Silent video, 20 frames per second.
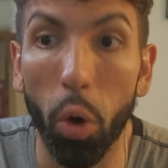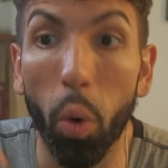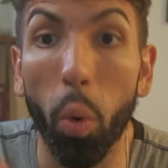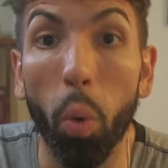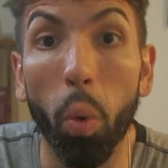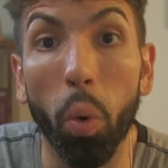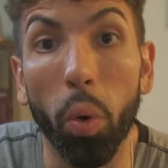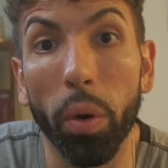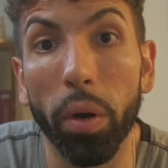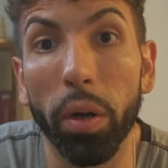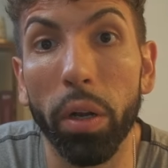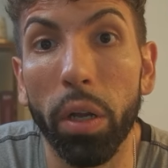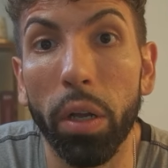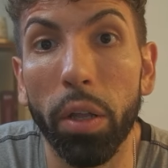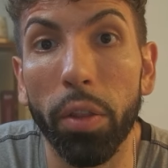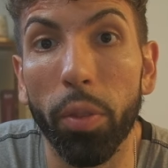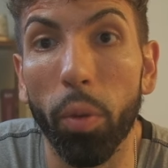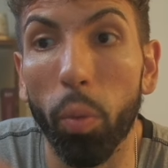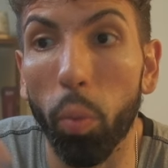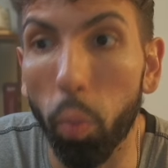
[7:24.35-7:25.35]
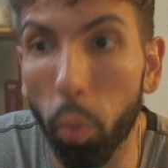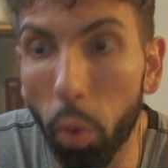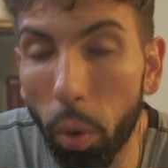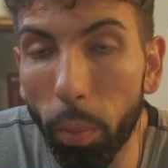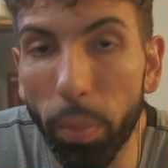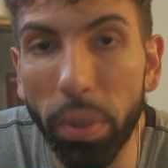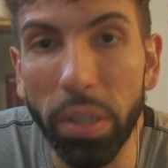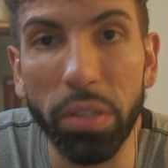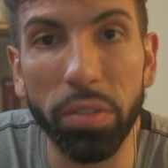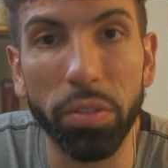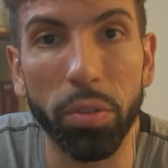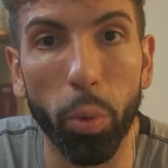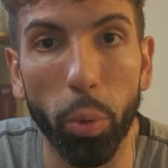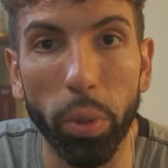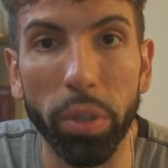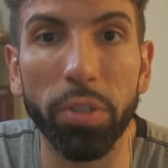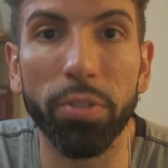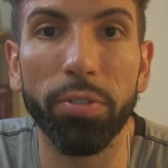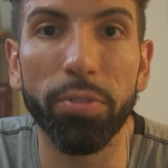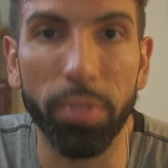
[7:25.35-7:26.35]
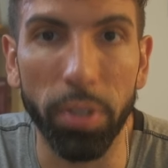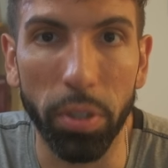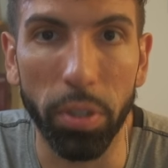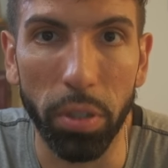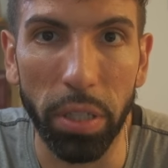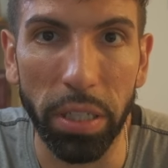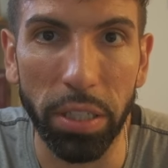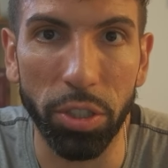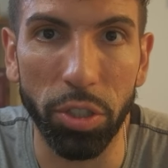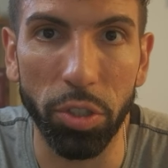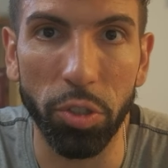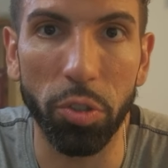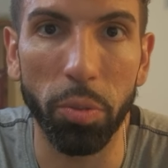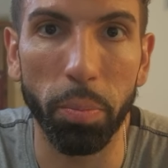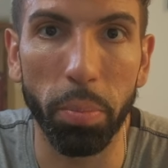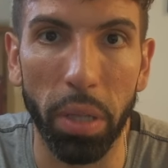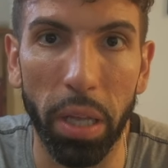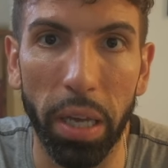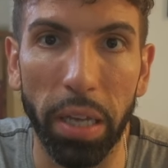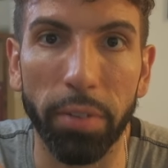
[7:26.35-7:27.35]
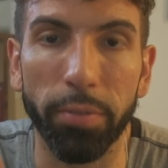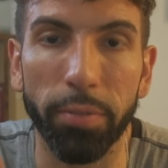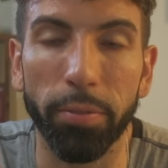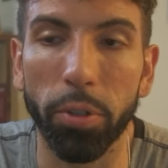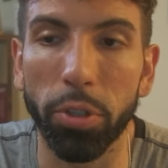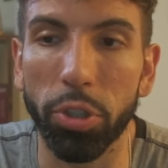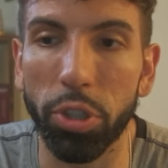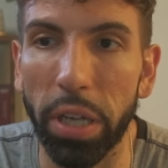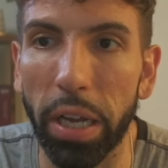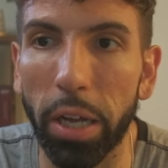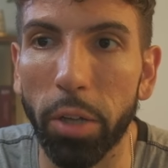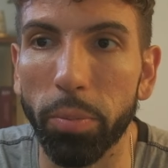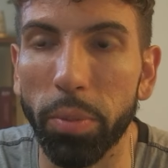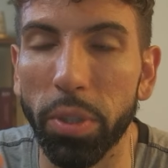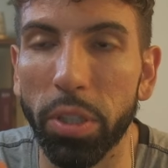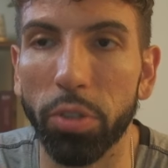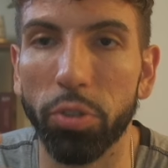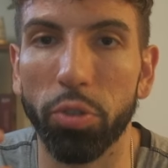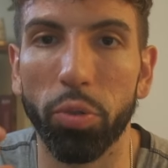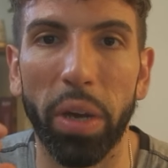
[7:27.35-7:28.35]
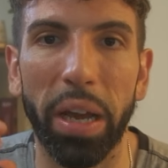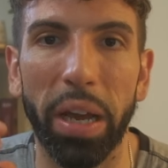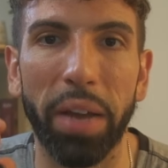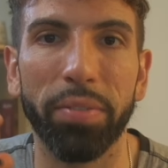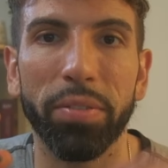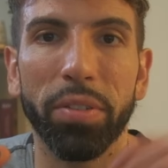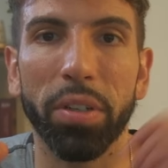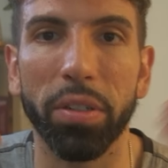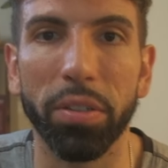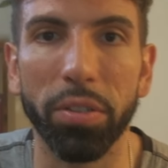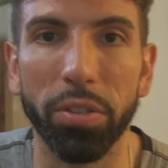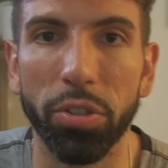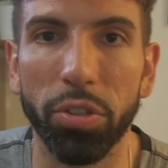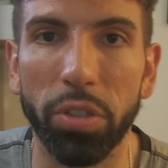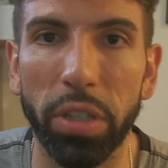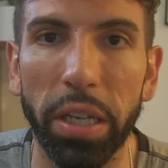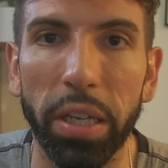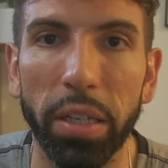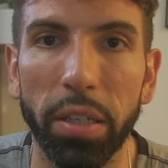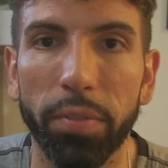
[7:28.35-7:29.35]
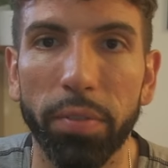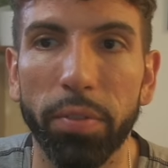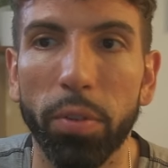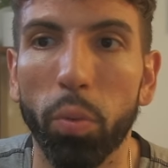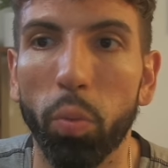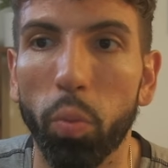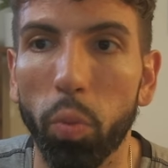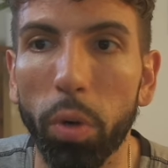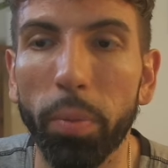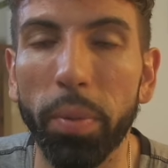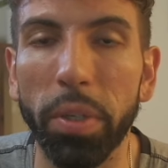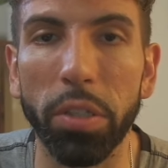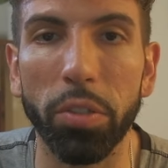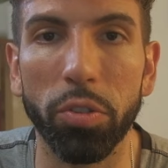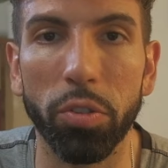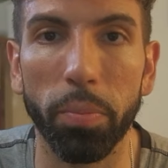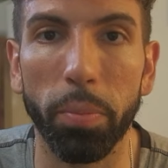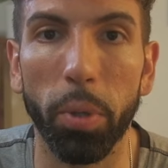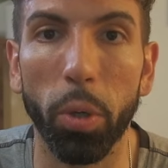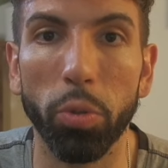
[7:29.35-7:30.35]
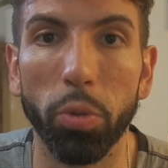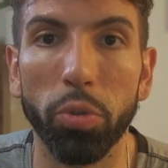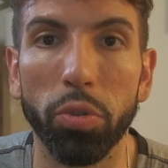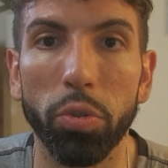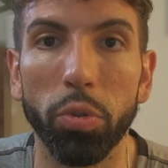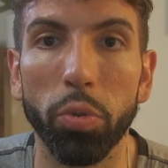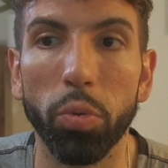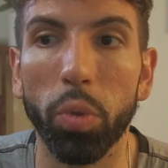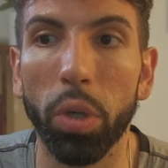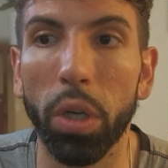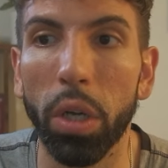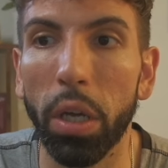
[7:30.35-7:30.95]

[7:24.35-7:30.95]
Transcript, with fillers: or the woman is going to feel like she's supplying for a child because you have to understand if the woman is supposed to,